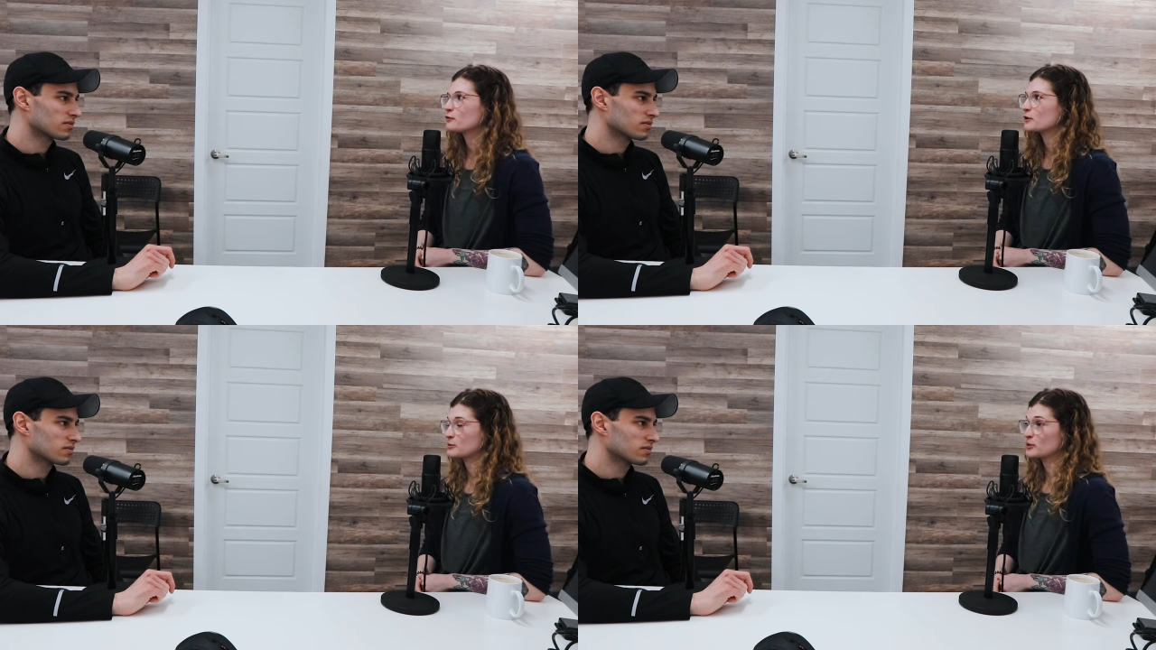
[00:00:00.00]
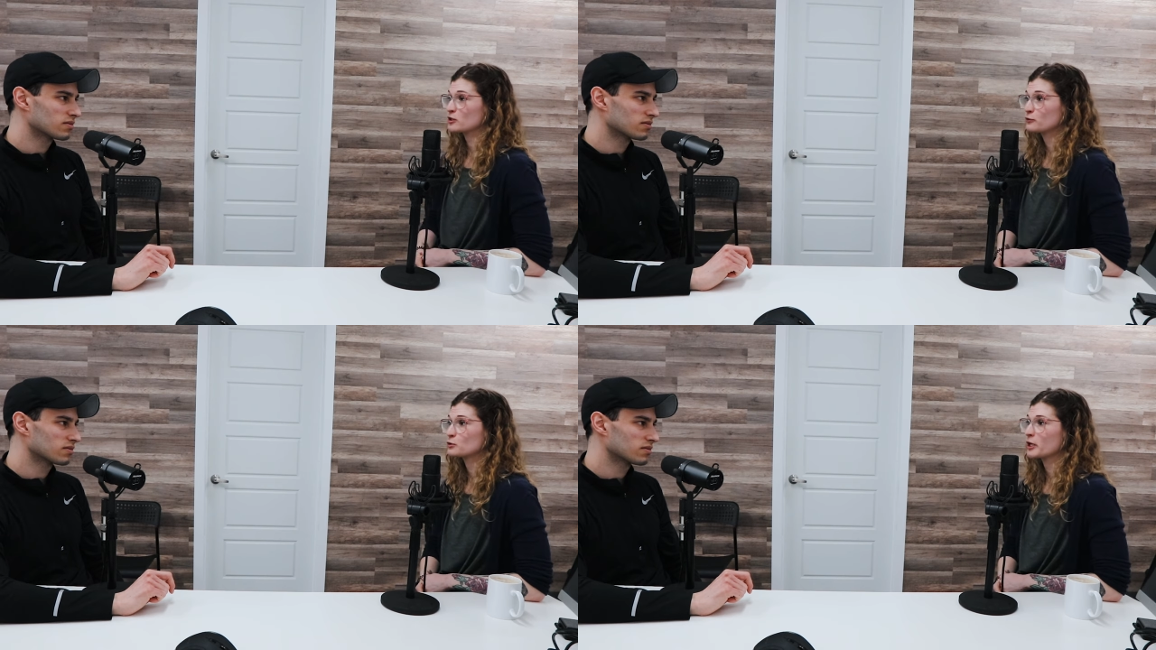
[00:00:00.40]

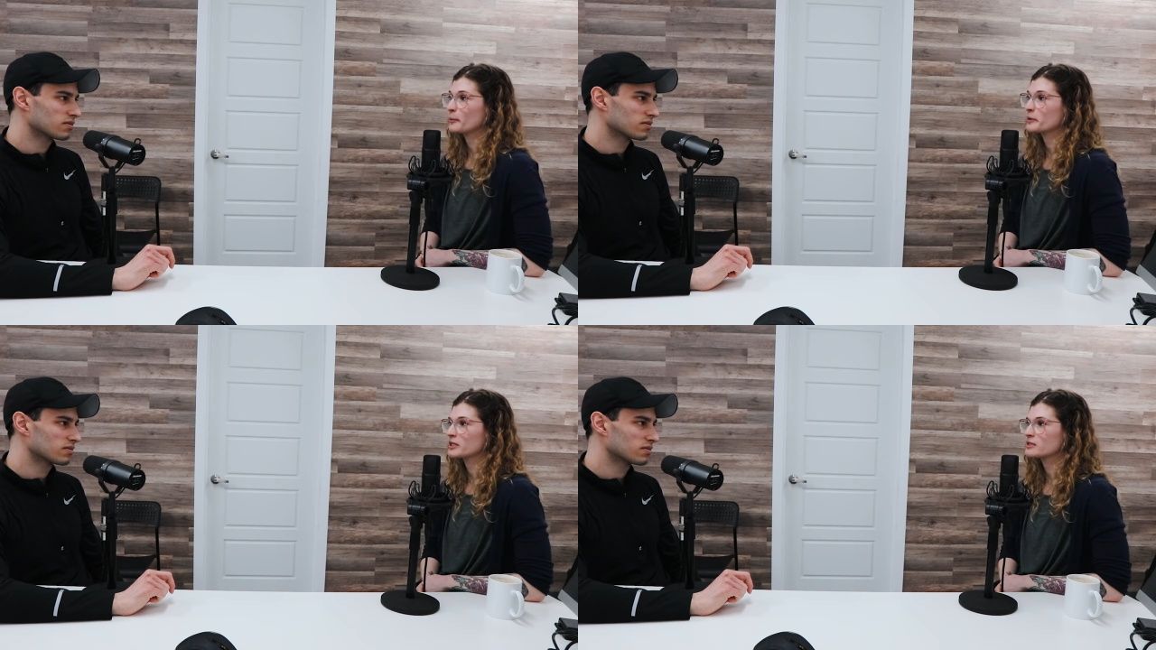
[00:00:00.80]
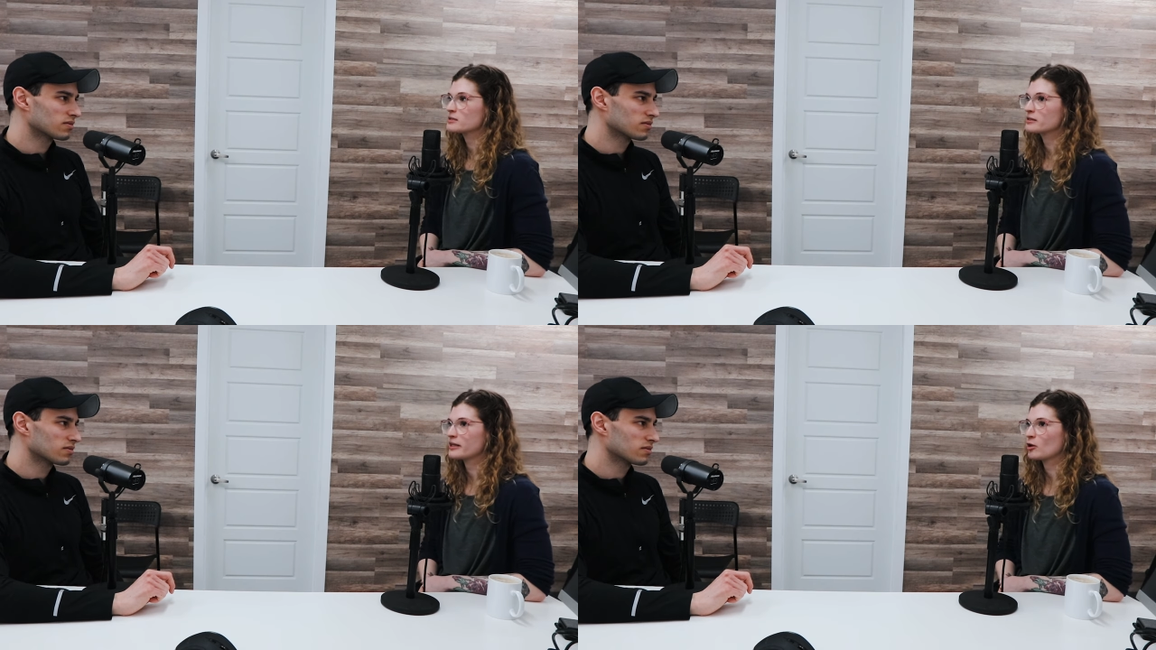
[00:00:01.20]
Speaker 1: especially food
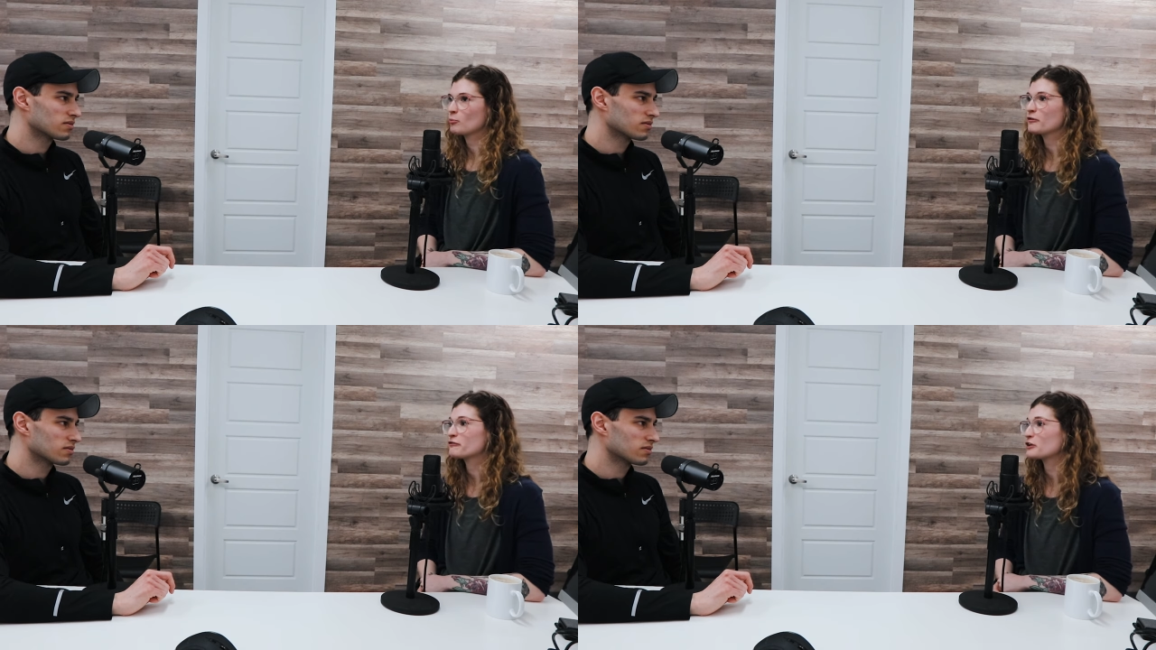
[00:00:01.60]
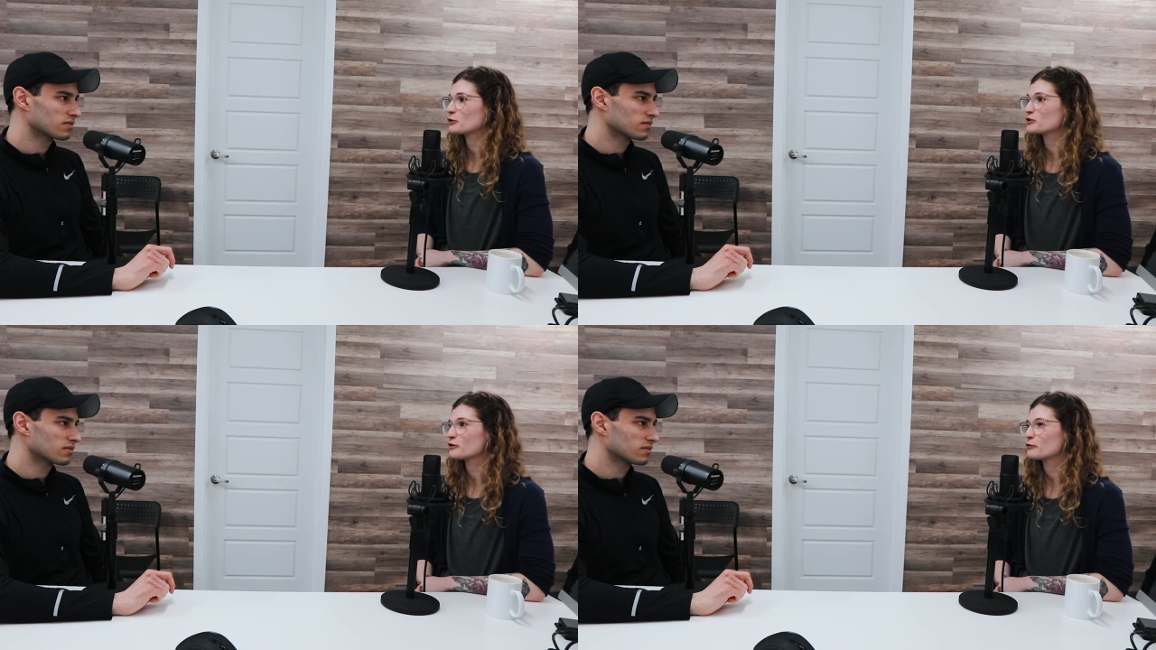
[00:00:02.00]
companies, they'll put
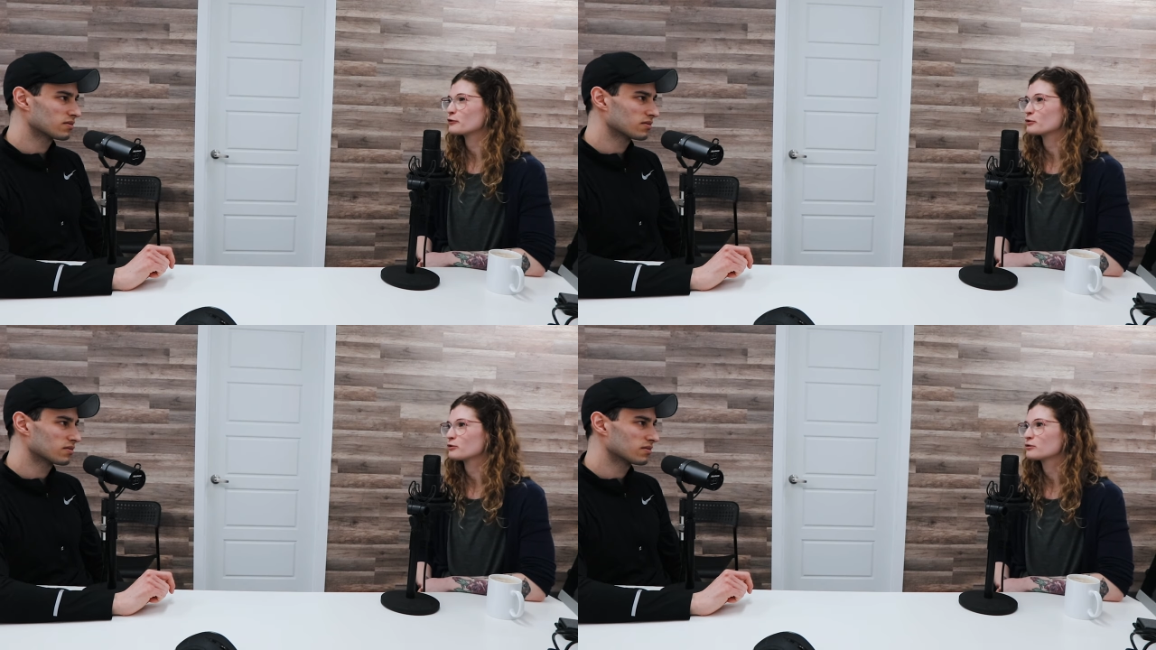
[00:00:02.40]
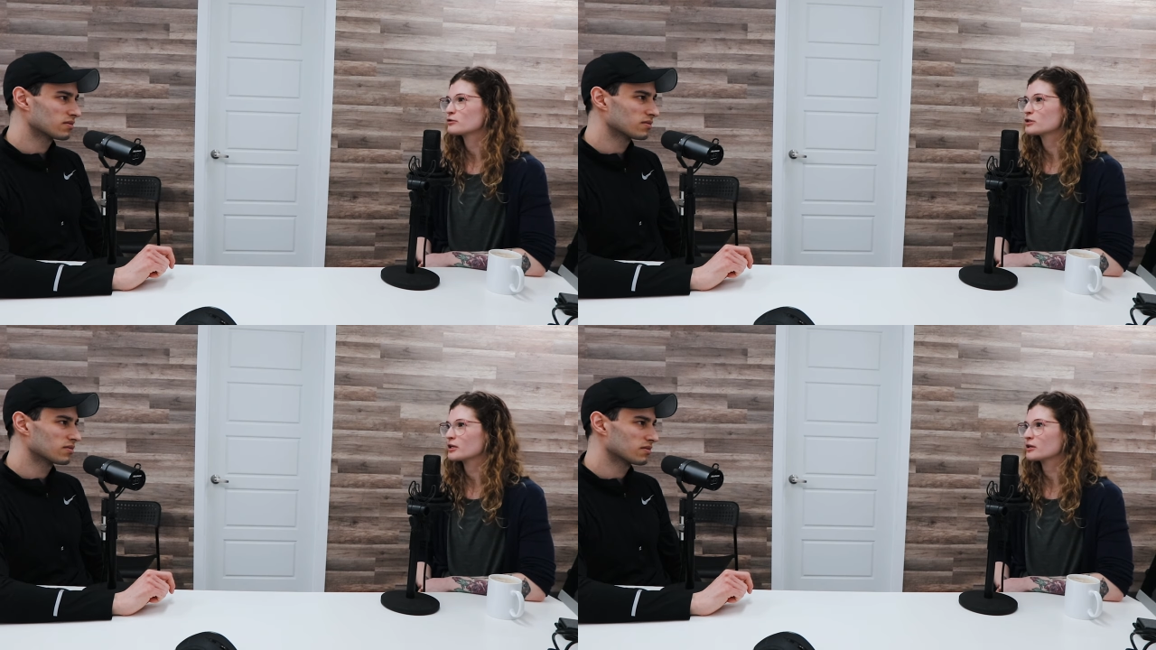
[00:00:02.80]
fillers in the food
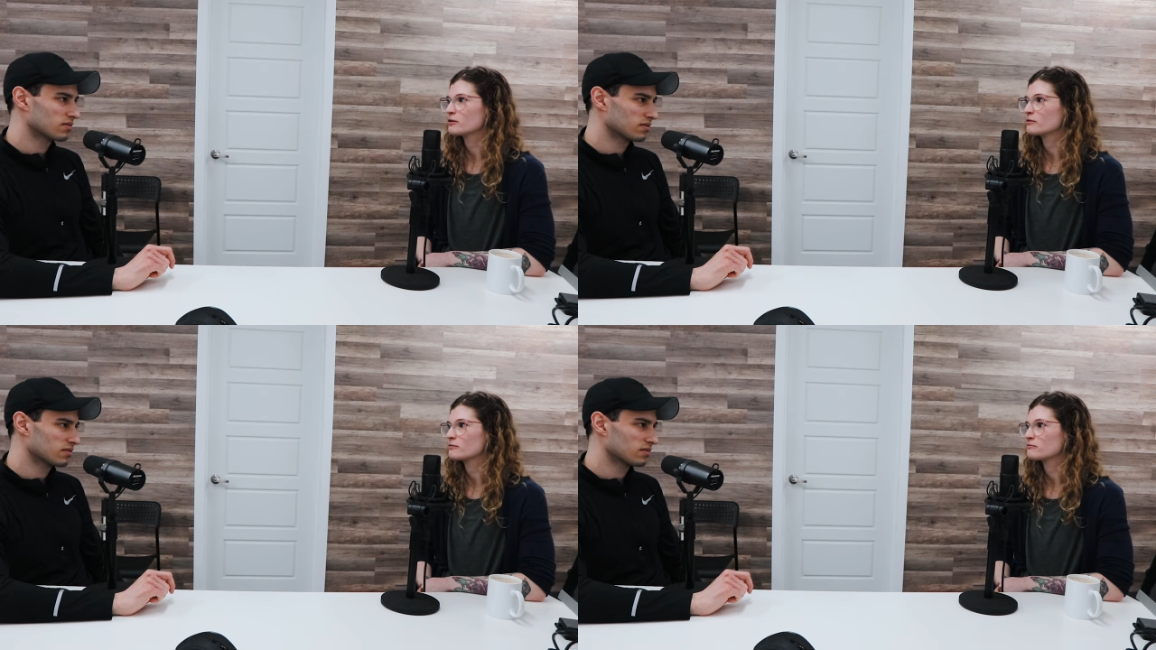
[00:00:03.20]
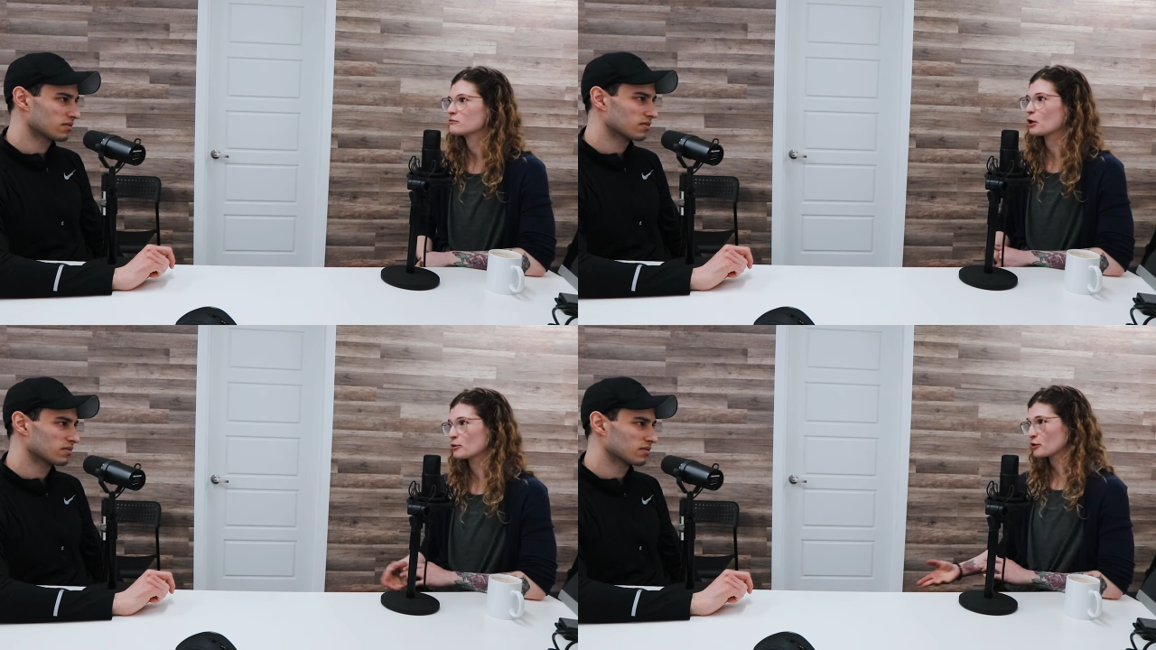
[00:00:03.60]
to
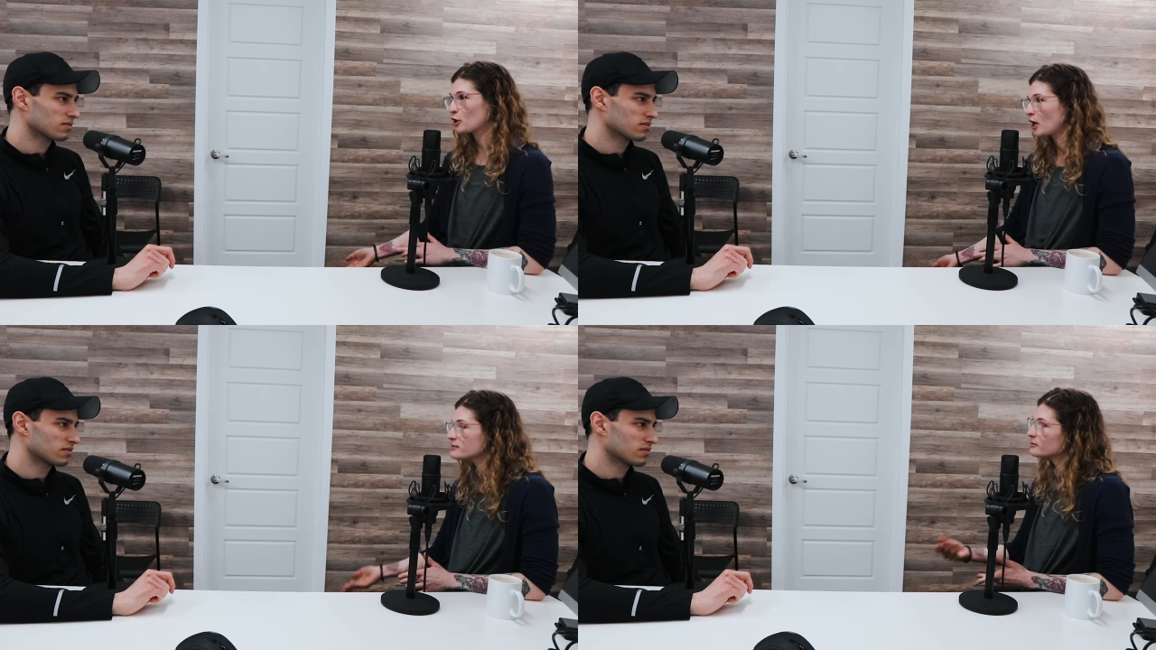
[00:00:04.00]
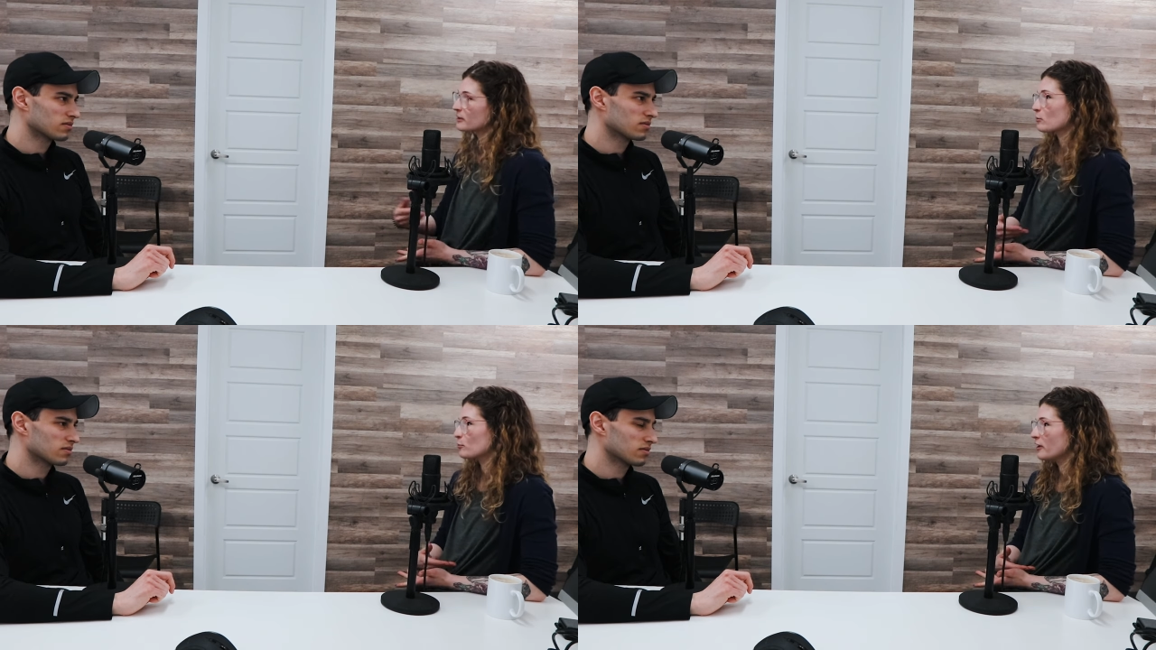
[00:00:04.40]
lower their cost and make more